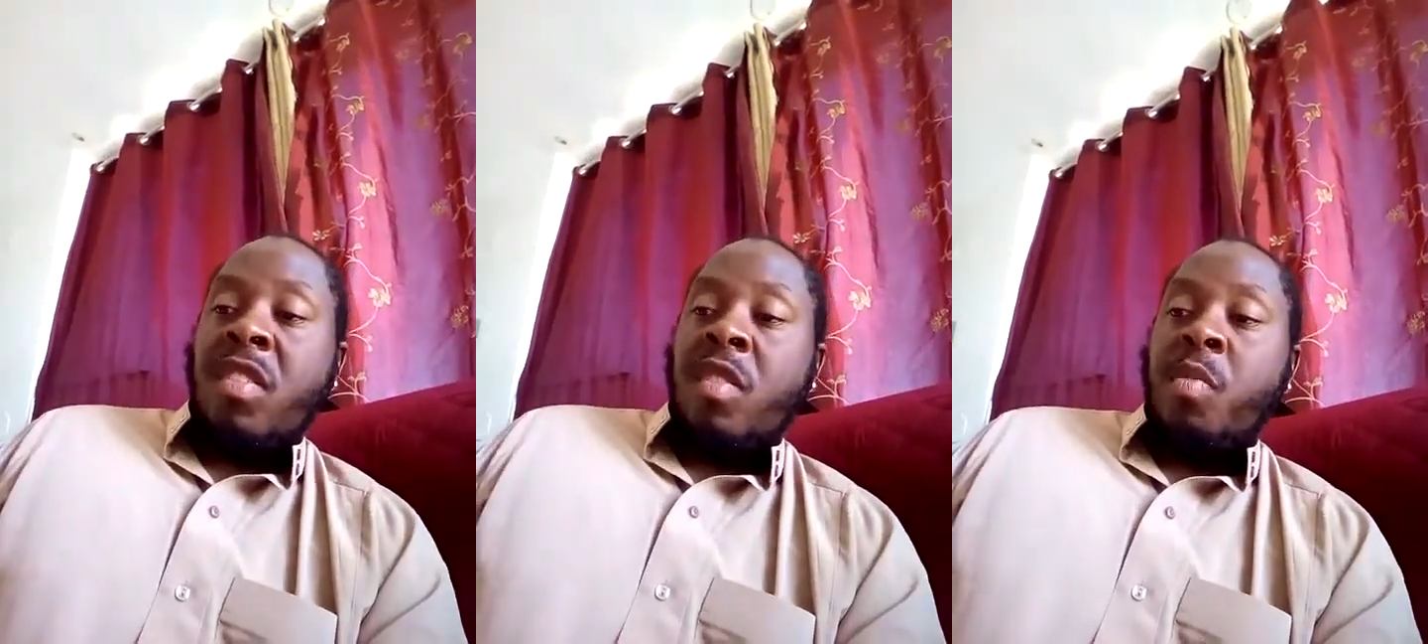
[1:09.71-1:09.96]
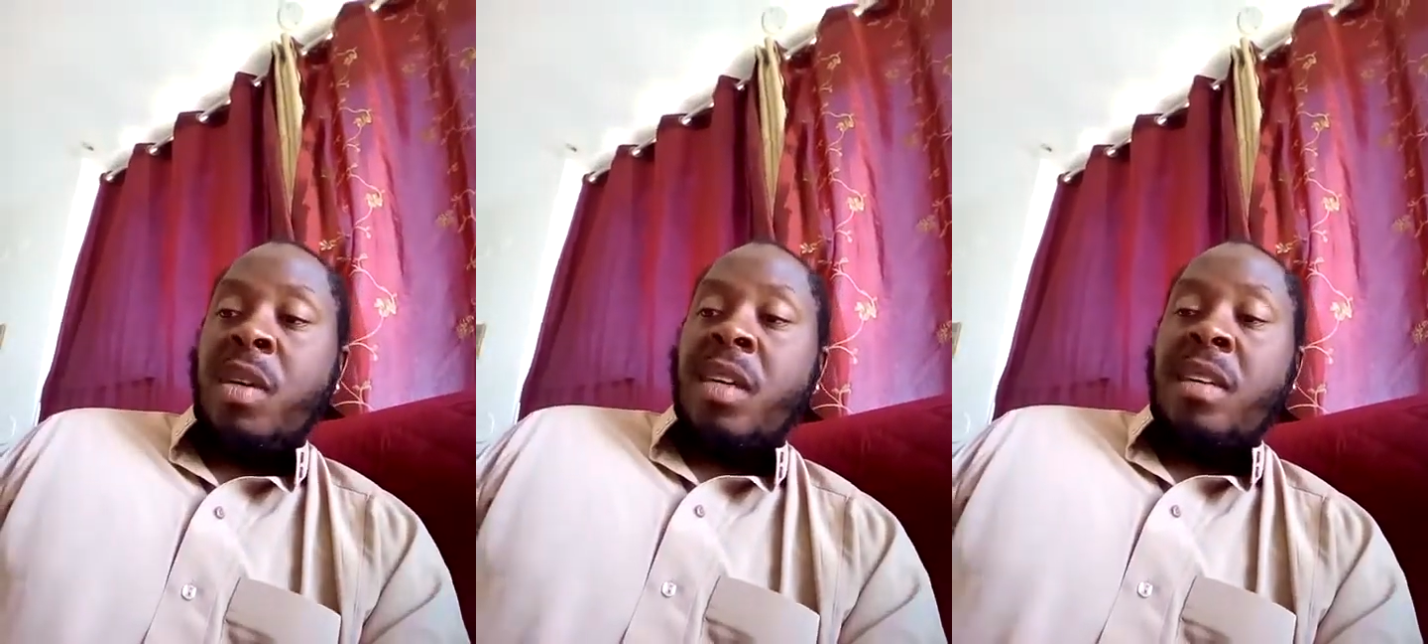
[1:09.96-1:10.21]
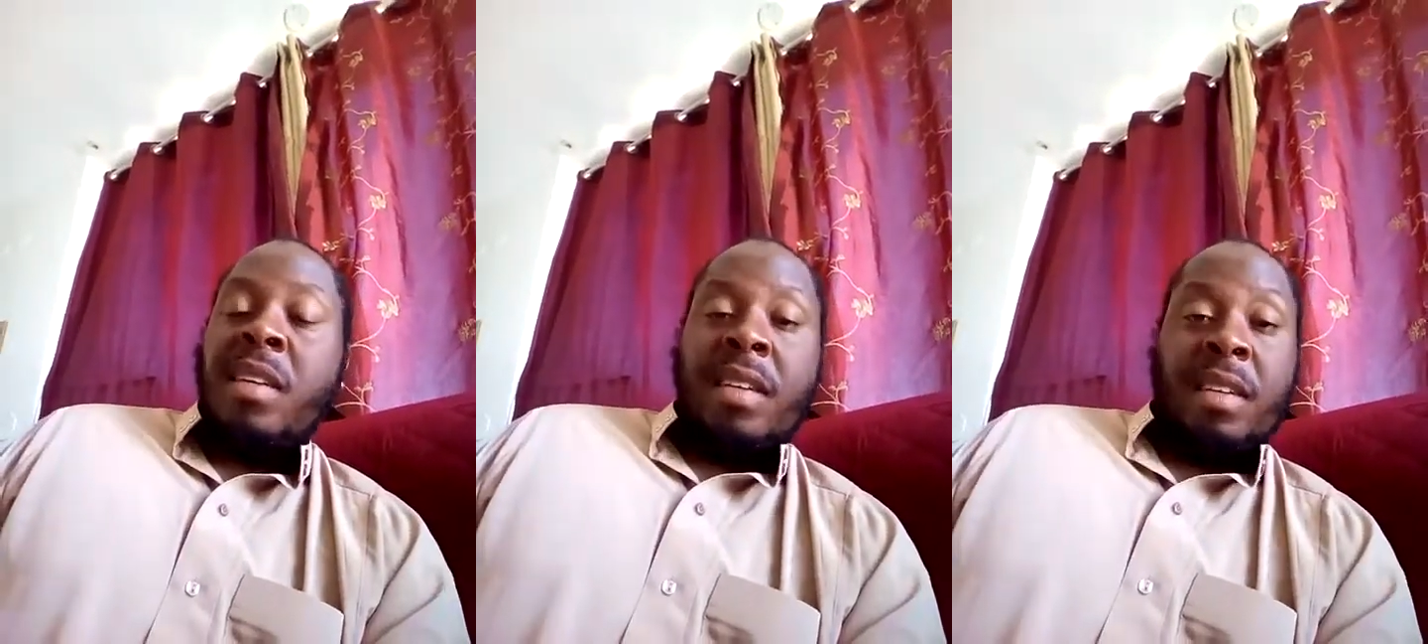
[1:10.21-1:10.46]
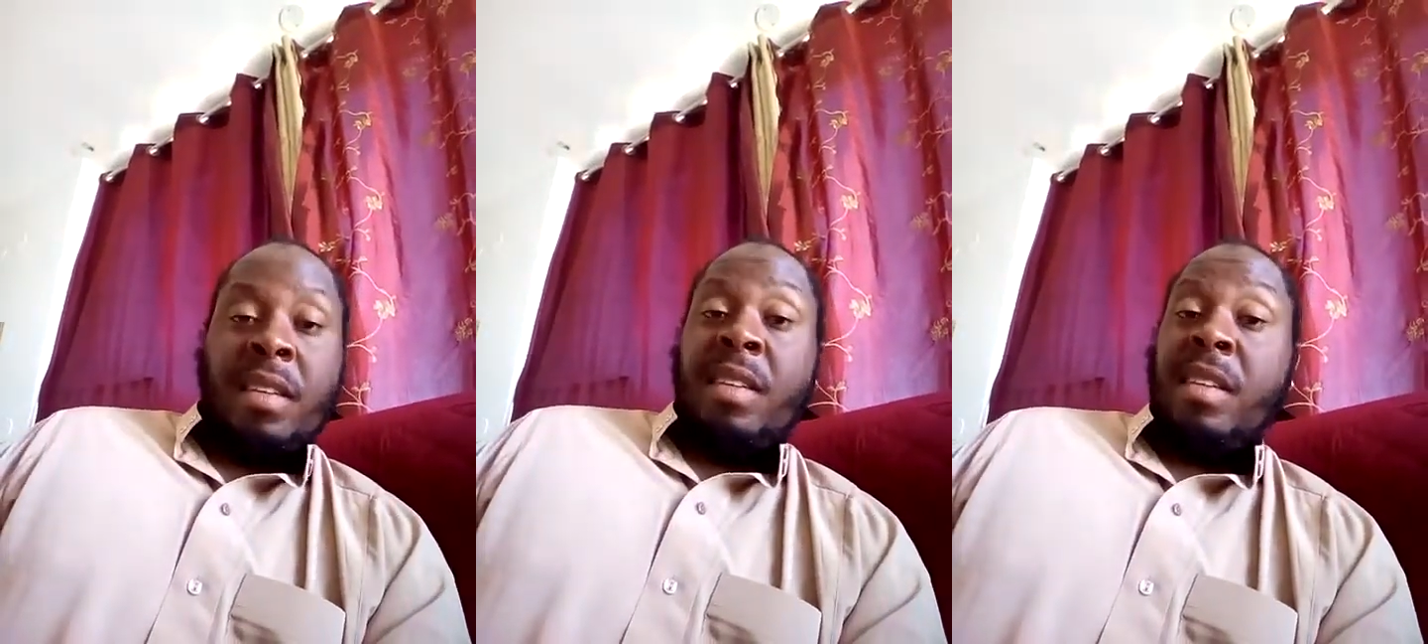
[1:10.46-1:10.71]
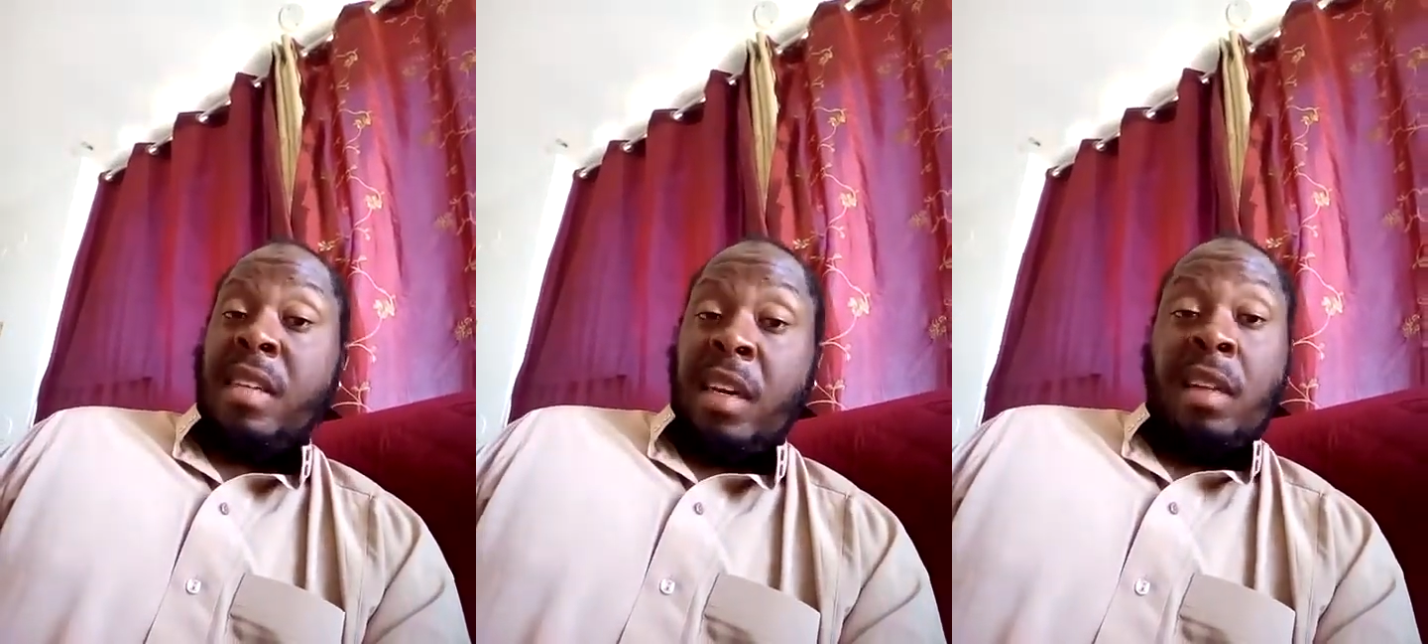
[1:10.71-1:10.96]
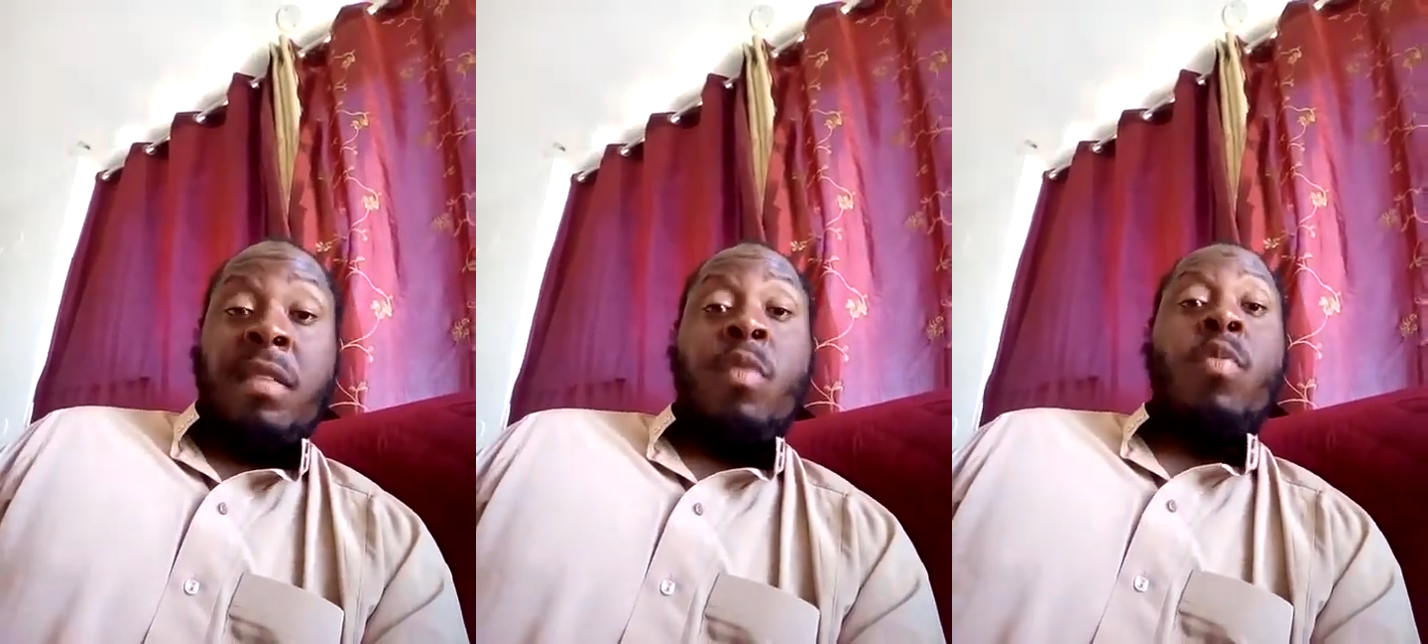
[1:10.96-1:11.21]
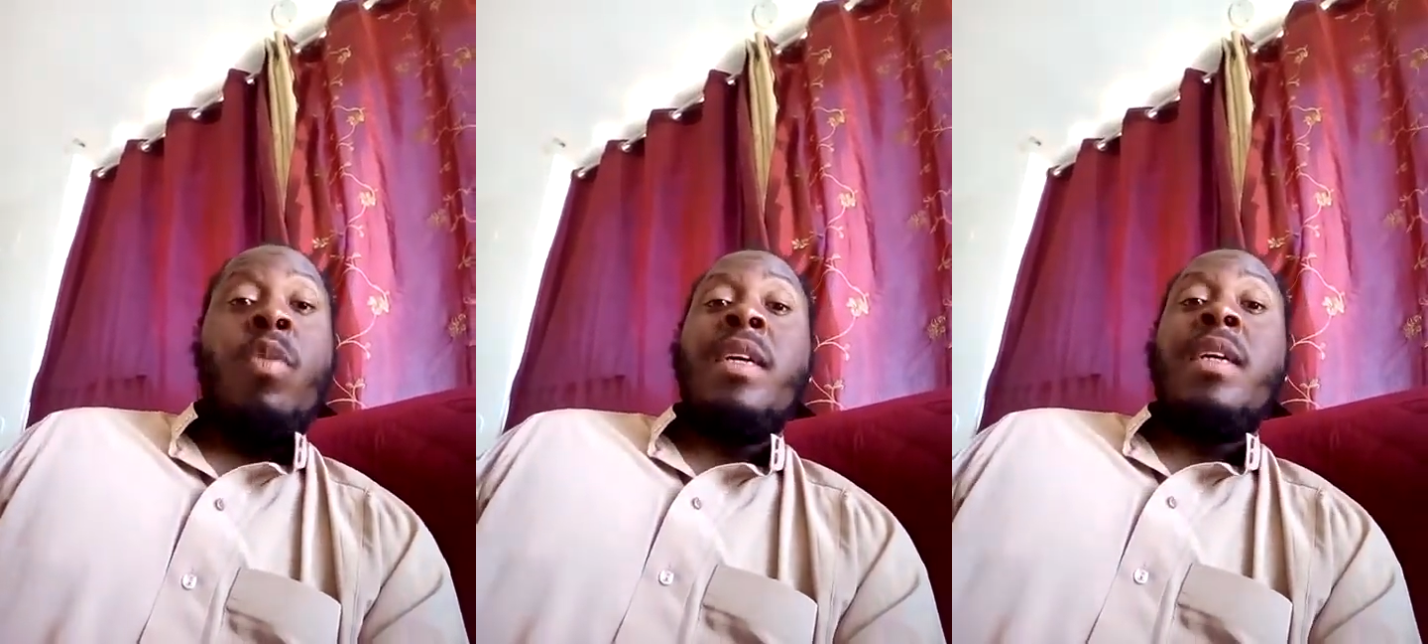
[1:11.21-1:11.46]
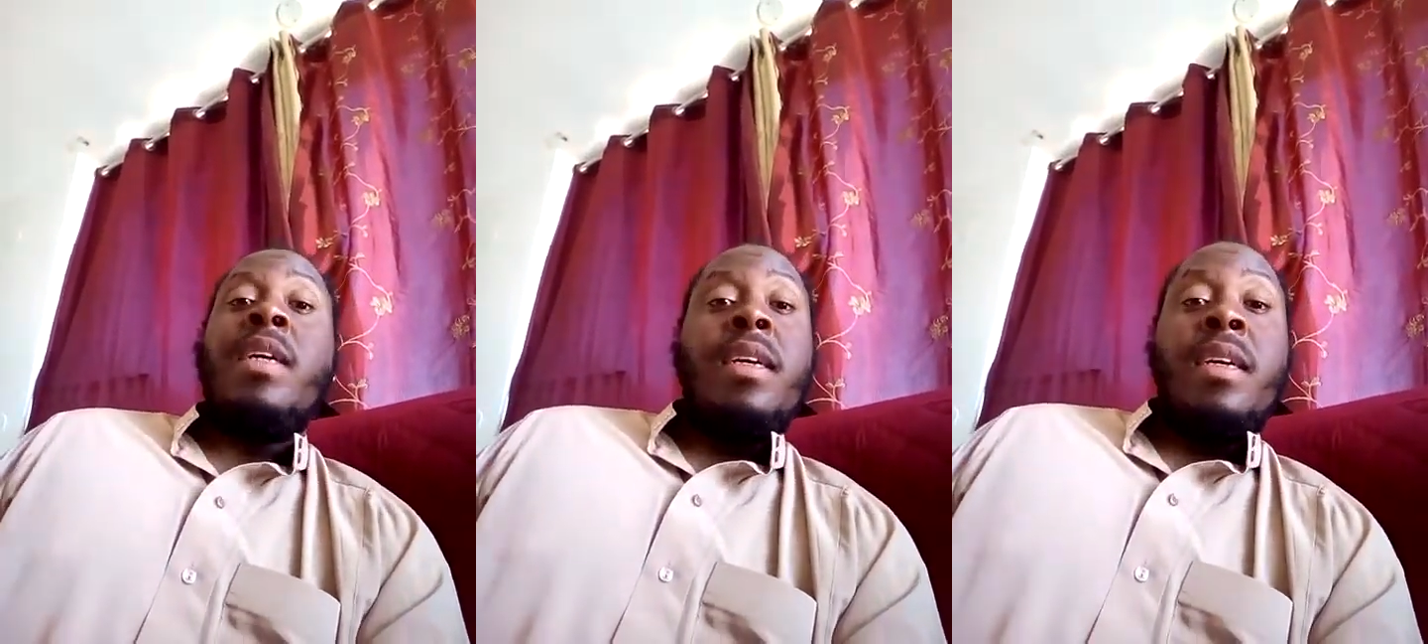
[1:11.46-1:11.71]
it's because that's literally what
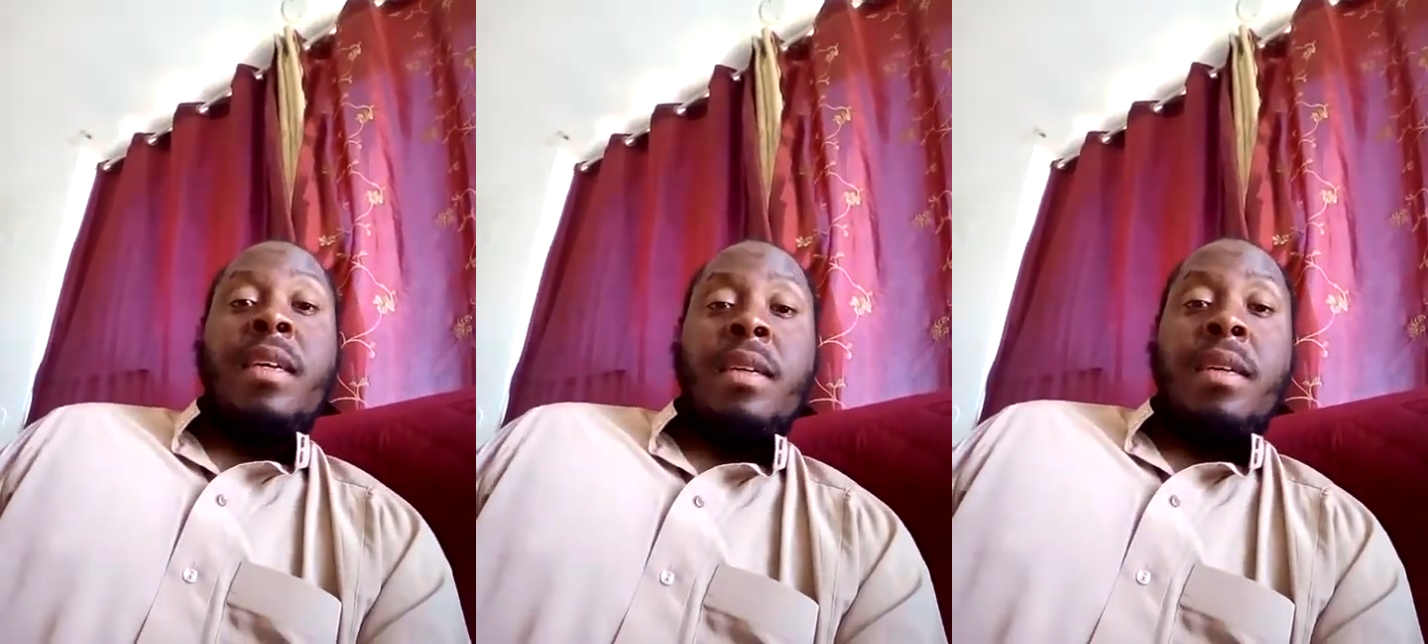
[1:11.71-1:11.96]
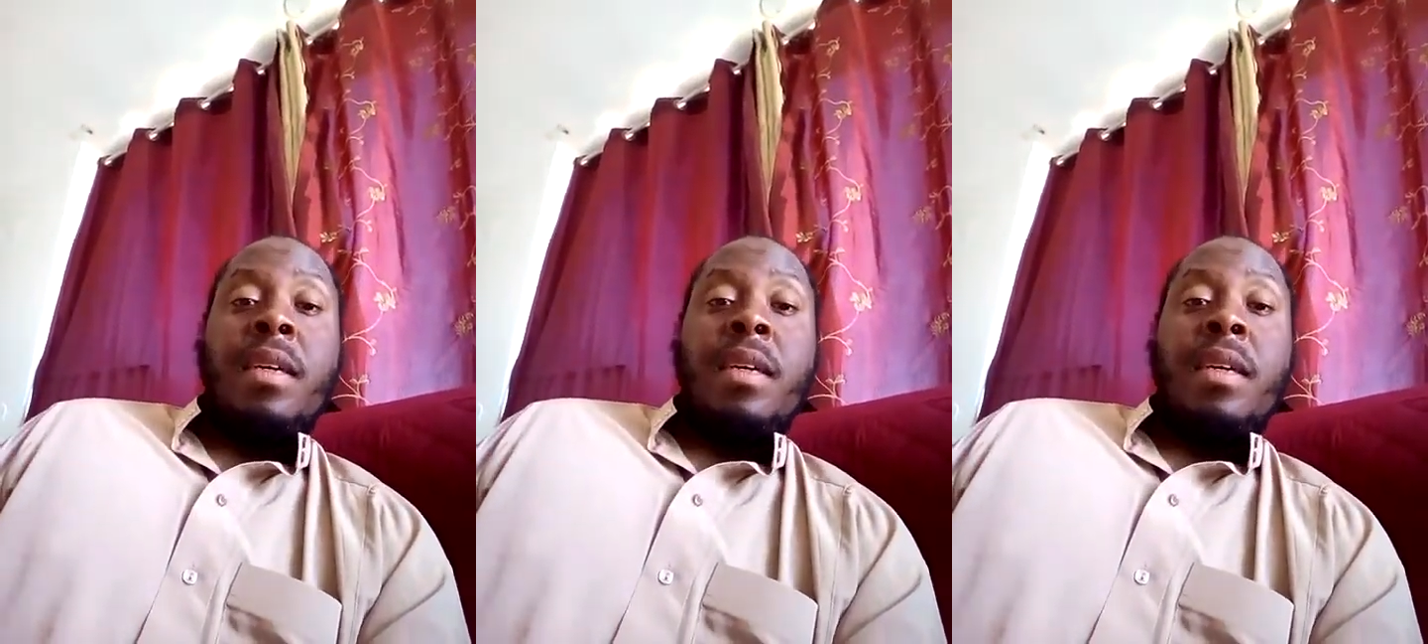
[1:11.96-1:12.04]
he did.